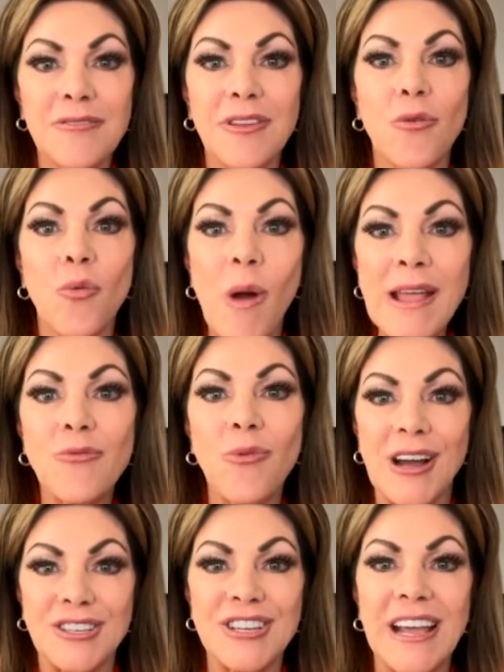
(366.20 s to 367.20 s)
they're
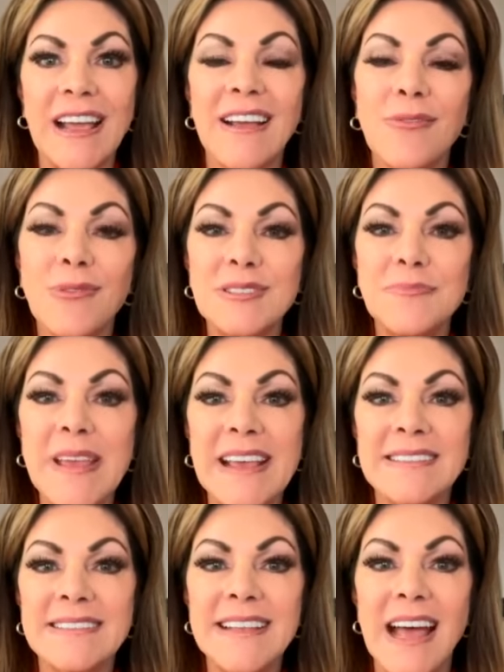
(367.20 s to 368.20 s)
whitewashing what's
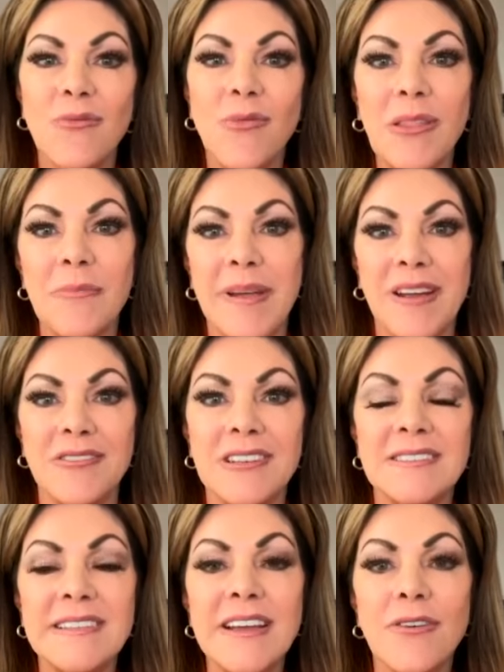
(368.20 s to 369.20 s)
being said while the parent
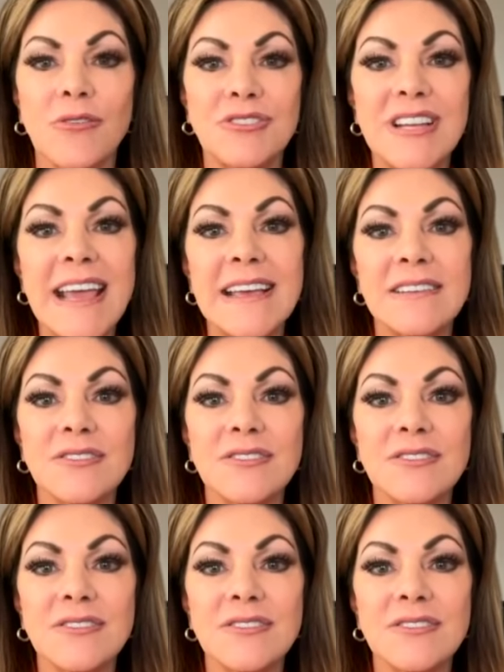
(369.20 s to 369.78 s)
is there, or taking